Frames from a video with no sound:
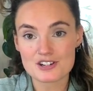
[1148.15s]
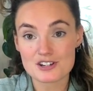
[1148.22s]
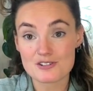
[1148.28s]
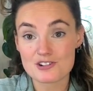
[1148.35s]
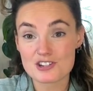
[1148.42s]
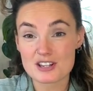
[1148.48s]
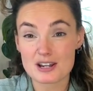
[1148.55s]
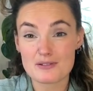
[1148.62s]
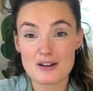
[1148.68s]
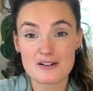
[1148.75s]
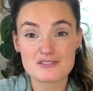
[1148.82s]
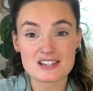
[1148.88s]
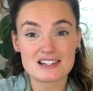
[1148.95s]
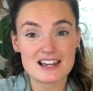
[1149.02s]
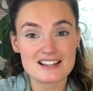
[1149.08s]
You just kind of have
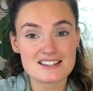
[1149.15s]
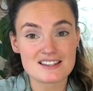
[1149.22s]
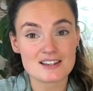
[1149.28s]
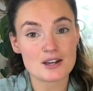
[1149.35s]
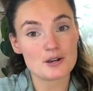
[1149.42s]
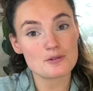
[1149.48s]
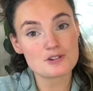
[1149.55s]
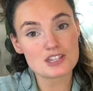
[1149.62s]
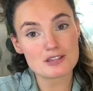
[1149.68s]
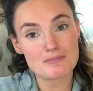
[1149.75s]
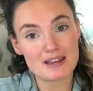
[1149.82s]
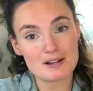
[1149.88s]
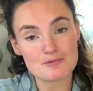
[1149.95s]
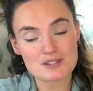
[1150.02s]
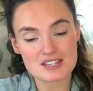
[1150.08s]
to let it go to the
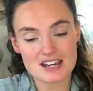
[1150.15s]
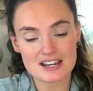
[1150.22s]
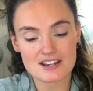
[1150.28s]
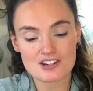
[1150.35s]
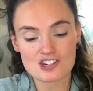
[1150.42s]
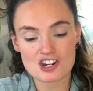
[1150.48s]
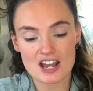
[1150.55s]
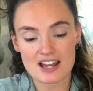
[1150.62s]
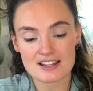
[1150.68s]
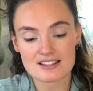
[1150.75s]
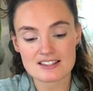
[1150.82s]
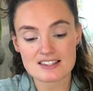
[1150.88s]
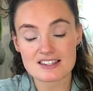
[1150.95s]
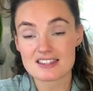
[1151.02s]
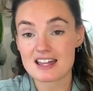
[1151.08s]
male stage and
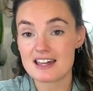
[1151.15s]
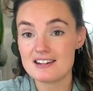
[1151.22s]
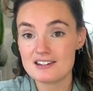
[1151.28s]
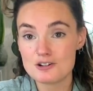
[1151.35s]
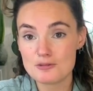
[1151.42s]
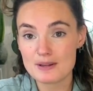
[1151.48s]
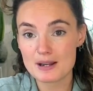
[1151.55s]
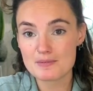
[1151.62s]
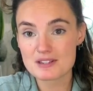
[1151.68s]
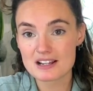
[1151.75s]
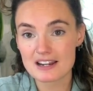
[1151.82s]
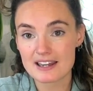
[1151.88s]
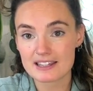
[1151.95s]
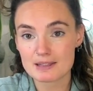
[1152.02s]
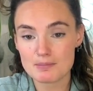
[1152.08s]
then you'll be able to
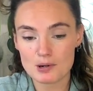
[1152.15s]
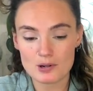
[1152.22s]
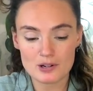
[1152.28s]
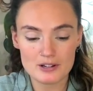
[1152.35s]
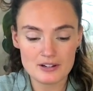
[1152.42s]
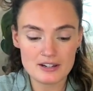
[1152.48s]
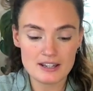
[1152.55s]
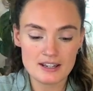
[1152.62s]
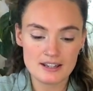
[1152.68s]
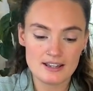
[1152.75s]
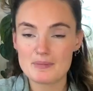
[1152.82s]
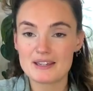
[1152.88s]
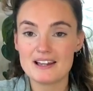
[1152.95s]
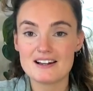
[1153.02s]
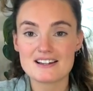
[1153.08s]
collect the pollen.
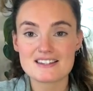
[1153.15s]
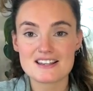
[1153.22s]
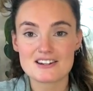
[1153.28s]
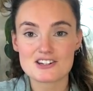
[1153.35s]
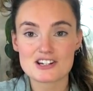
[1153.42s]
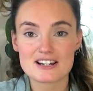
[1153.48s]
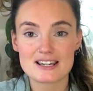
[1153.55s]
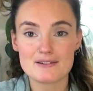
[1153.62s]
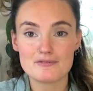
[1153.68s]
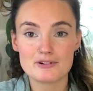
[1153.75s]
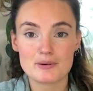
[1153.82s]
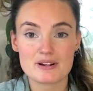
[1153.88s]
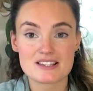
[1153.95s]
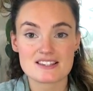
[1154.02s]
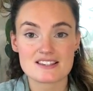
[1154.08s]
But yeah, essentially
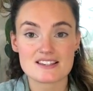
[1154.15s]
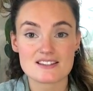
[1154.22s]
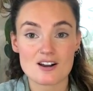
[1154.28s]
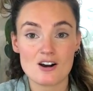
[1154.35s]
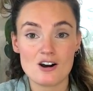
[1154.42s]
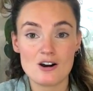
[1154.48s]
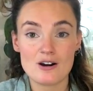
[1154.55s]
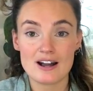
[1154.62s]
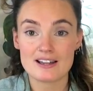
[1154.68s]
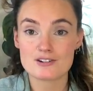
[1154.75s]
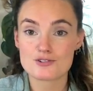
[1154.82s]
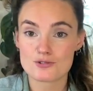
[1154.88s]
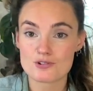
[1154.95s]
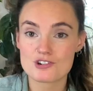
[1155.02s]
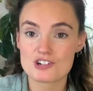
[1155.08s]
inflorescences are
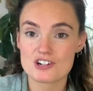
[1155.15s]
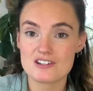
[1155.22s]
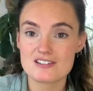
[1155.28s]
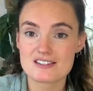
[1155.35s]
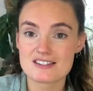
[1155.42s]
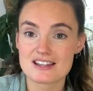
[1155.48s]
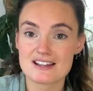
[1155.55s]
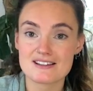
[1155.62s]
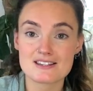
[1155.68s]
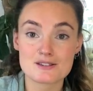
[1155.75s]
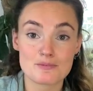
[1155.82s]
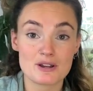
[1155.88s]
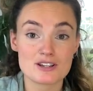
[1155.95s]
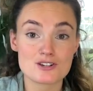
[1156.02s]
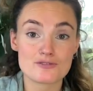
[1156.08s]
androgynous. They
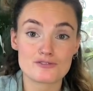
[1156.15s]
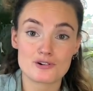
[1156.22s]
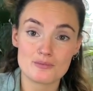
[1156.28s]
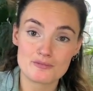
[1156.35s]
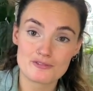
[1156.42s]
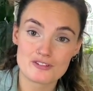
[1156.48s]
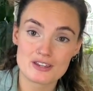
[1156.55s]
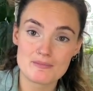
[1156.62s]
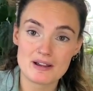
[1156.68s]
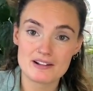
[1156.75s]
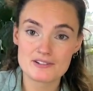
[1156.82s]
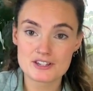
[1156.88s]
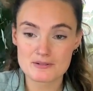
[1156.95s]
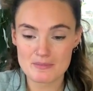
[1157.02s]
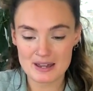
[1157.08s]
switch from female
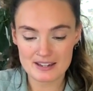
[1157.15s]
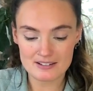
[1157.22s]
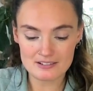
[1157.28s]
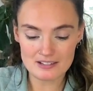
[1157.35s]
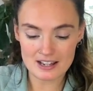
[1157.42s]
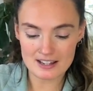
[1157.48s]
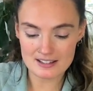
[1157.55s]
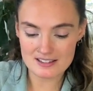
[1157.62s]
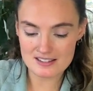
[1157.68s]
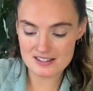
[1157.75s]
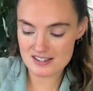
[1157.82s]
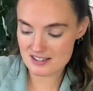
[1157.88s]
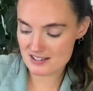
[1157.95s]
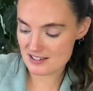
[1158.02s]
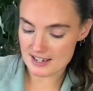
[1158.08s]
to male and
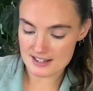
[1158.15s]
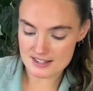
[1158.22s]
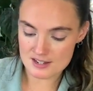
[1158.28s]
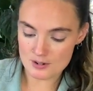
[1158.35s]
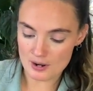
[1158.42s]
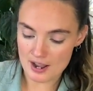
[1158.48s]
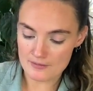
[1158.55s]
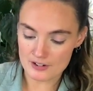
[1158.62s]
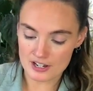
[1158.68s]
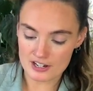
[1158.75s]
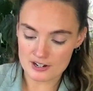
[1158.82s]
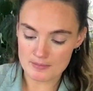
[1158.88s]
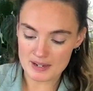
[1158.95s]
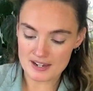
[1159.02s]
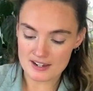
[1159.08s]
it's not ever going to
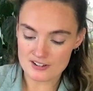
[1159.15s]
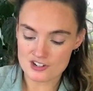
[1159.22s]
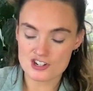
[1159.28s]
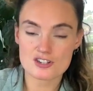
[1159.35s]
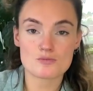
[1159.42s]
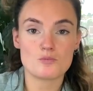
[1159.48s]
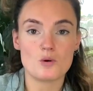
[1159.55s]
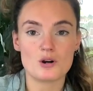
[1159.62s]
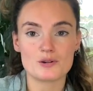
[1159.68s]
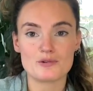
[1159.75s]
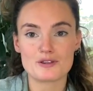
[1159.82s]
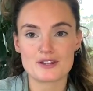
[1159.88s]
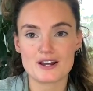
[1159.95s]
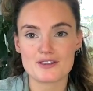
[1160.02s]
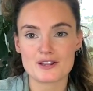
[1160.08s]
be just one or
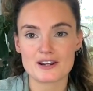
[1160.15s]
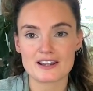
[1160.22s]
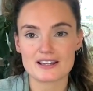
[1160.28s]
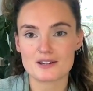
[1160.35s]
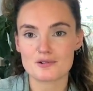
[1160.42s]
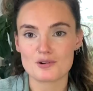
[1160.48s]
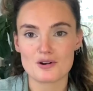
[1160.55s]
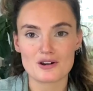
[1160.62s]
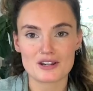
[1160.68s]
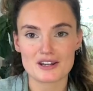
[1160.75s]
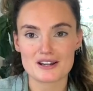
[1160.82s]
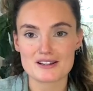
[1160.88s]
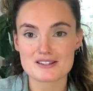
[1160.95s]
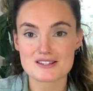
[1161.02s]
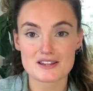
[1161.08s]
the other. Like you're not going
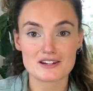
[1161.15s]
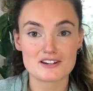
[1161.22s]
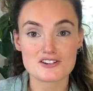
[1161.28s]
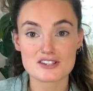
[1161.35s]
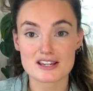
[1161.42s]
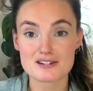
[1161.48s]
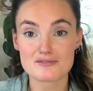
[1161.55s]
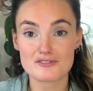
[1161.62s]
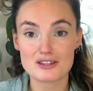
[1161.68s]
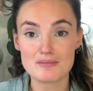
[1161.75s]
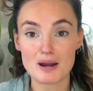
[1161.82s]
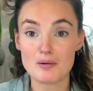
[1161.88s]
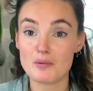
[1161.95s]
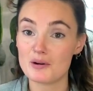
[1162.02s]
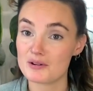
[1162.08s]
to suddenly just get a
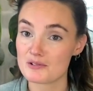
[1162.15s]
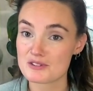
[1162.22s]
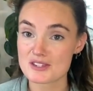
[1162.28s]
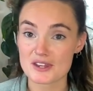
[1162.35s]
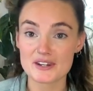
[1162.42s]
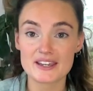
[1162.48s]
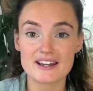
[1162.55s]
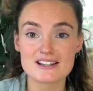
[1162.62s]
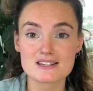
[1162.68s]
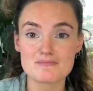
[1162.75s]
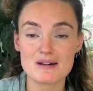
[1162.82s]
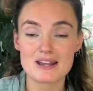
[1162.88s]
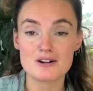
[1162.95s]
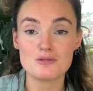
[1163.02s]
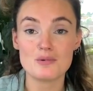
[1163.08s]
female one or suddenly get a
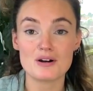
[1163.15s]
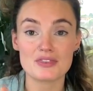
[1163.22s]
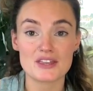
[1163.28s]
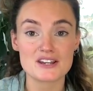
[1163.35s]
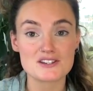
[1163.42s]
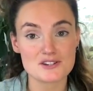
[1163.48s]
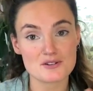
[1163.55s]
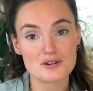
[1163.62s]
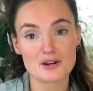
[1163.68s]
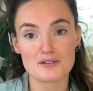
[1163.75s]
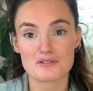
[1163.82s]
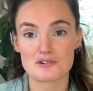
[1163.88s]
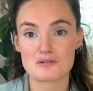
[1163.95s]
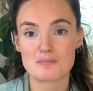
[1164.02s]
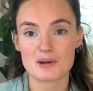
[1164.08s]
male one. They do go
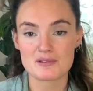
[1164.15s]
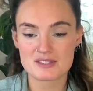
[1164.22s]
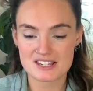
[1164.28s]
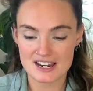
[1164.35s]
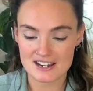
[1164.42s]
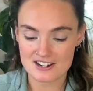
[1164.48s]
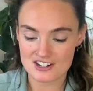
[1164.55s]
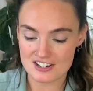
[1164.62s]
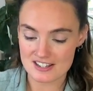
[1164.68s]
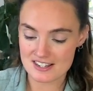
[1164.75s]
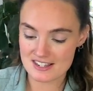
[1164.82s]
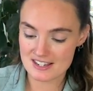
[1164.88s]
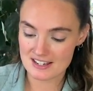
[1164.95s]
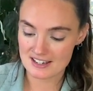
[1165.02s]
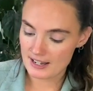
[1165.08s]
through both
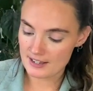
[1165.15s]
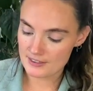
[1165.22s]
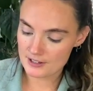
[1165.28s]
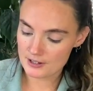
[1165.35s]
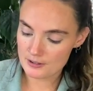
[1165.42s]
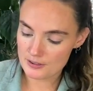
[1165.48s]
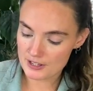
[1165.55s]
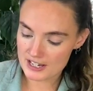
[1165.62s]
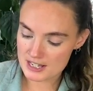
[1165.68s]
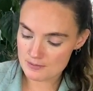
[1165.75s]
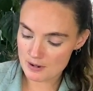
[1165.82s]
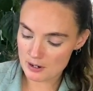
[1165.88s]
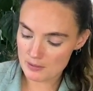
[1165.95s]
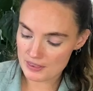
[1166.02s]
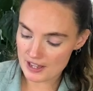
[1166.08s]
stages. And the good thing as
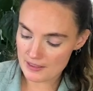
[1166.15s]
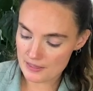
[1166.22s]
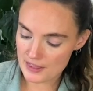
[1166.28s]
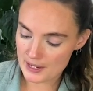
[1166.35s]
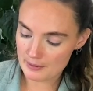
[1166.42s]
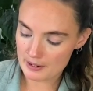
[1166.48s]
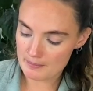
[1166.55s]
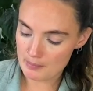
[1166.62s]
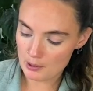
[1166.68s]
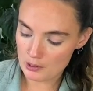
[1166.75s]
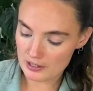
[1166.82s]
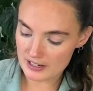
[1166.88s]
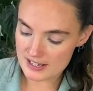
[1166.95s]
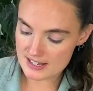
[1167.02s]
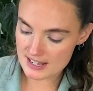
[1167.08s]
well with anthurium
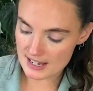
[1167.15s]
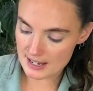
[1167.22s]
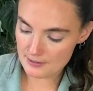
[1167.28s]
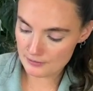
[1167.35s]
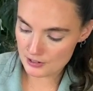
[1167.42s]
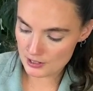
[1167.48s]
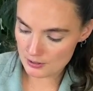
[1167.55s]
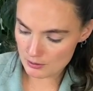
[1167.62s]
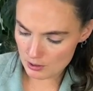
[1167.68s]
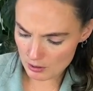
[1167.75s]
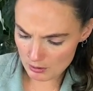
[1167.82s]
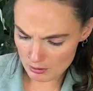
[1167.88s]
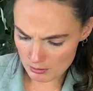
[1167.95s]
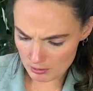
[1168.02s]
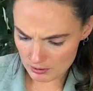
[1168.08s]
pollen is that if you,
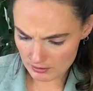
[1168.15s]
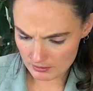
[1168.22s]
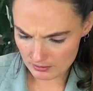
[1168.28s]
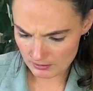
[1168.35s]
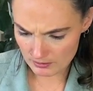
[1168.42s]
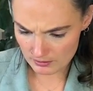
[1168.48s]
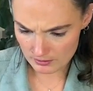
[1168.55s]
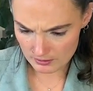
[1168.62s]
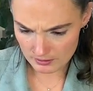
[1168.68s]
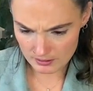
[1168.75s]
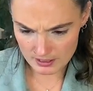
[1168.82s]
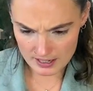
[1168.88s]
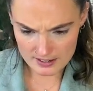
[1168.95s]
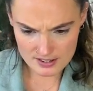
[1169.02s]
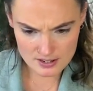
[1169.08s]
oh,
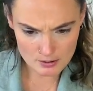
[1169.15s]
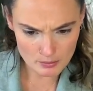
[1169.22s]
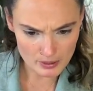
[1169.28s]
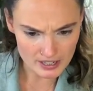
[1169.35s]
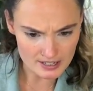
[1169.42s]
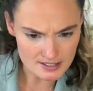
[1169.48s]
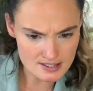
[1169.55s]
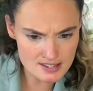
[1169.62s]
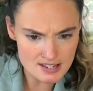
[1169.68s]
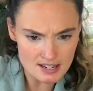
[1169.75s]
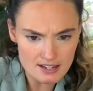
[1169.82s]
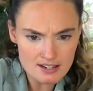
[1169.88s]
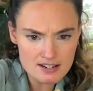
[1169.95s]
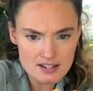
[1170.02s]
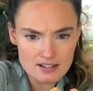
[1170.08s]
that's a weird
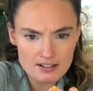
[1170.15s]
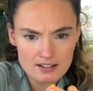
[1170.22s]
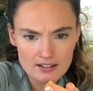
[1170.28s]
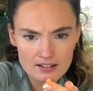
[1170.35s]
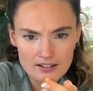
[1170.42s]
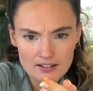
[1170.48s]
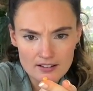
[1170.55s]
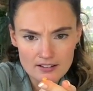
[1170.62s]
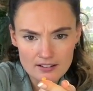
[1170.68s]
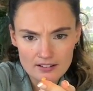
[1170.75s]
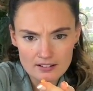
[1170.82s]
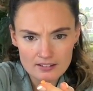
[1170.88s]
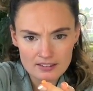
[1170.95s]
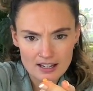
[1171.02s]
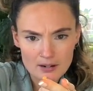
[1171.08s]
seed.
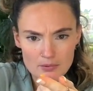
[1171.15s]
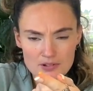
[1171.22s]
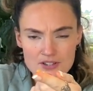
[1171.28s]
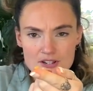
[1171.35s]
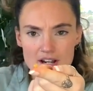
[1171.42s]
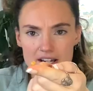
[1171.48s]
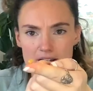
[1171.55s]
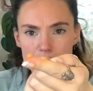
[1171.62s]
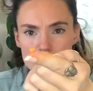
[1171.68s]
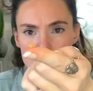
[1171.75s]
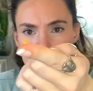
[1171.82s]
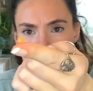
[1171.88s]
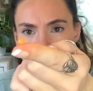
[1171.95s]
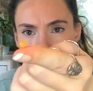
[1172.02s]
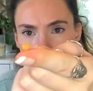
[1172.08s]
That one's kind of
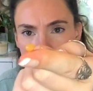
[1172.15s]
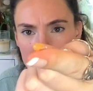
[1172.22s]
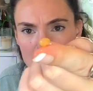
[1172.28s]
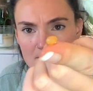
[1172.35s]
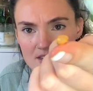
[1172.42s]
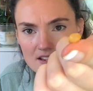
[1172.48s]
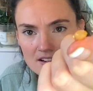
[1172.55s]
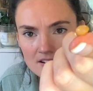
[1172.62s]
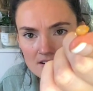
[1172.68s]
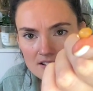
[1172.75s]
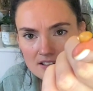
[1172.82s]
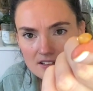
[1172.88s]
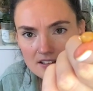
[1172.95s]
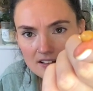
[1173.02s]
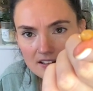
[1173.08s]
translucent.